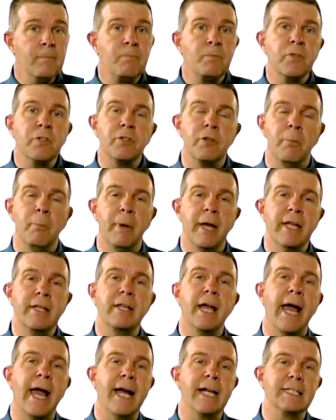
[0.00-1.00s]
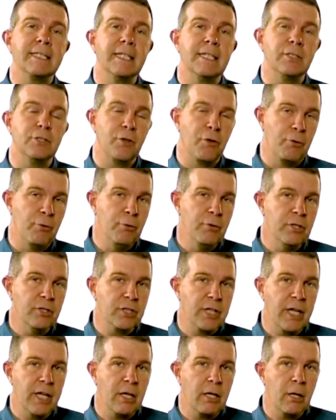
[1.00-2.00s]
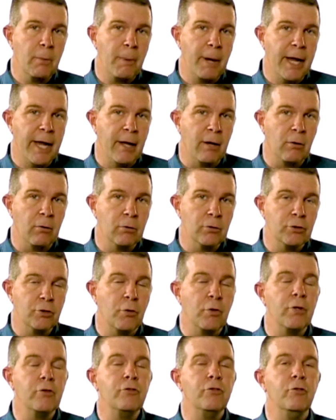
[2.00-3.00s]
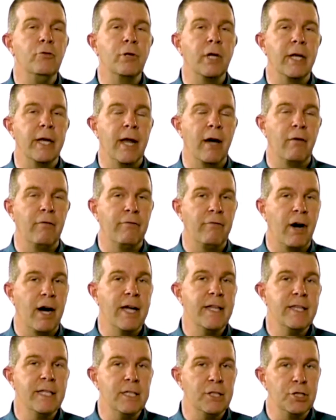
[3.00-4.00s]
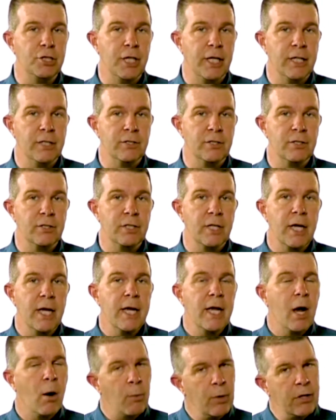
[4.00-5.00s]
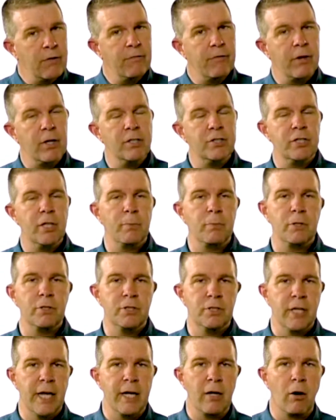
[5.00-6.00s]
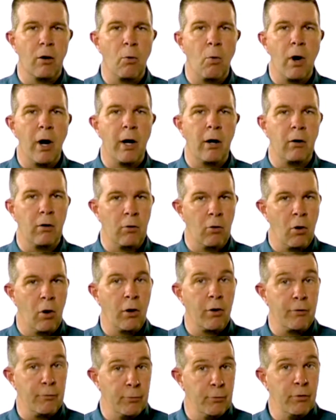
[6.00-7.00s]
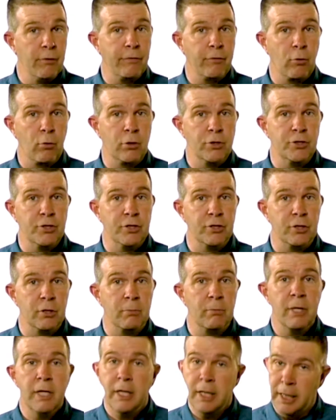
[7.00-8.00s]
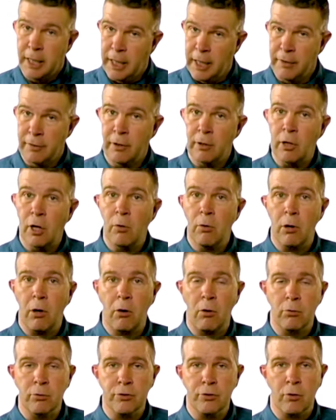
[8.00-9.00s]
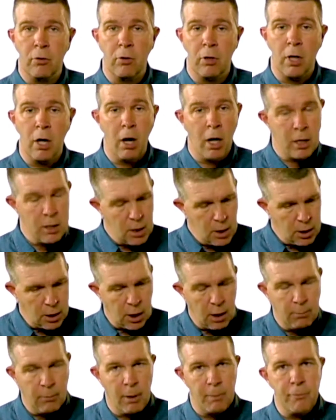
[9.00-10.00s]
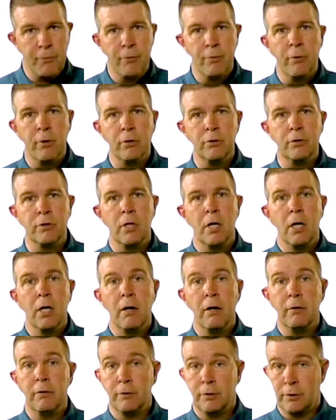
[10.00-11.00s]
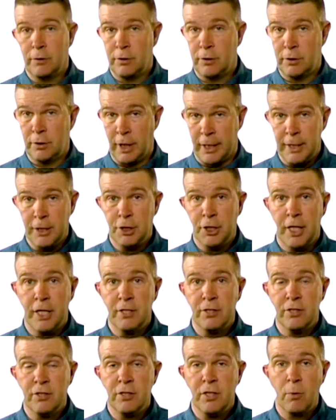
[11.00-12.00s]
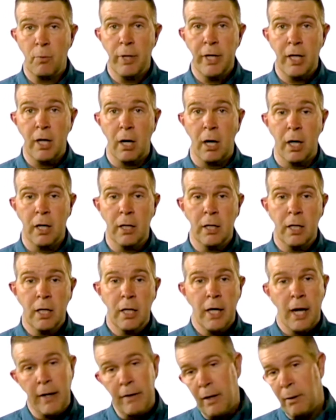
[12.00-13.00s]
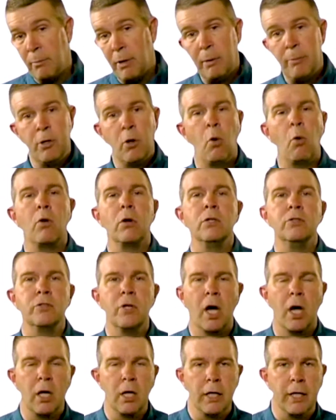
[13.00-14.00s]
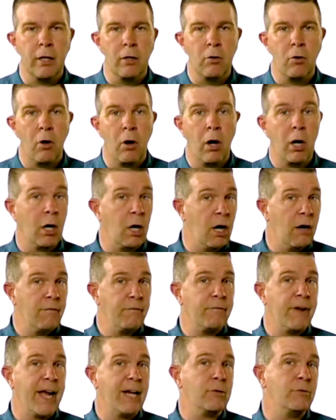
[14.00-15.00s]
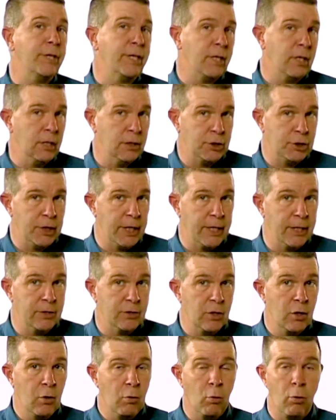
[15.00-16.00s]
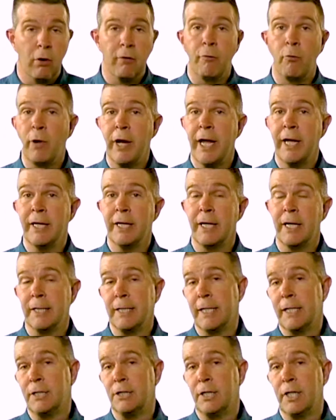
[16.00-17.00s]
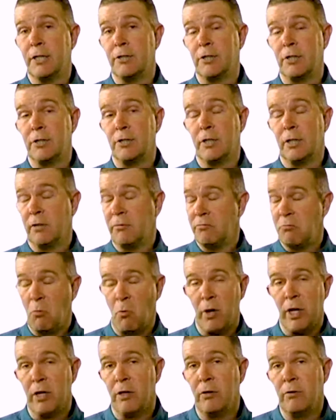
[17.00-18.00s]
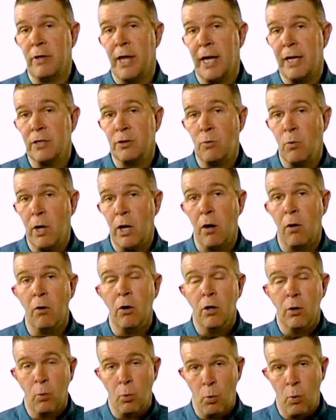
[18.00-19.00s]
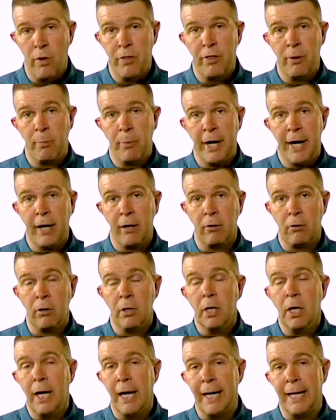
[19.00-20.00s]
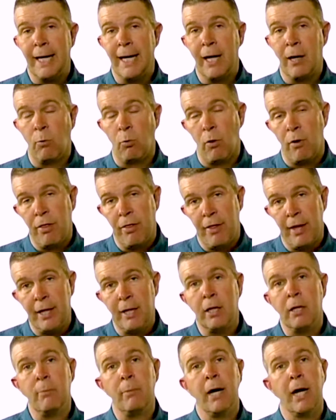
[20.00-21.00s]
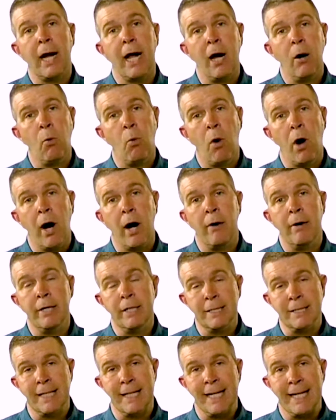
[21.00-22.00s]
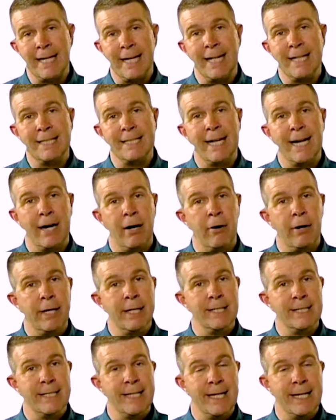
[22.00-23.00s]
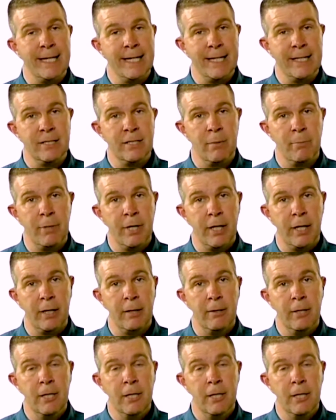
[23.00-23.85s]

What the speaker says: to make the access through the skin of the panel so that you can now find these chases, and we can very simply snake our wire along through the floor system in the lower hole saw cut, come up through those sight chases that we cut, and then maybe horizontally along a factory cut chase, or if we had to cut that chase ourselves, we can do that as well with the panel. Again, we're thinking about how wiring is going to get to areas that it needs to be.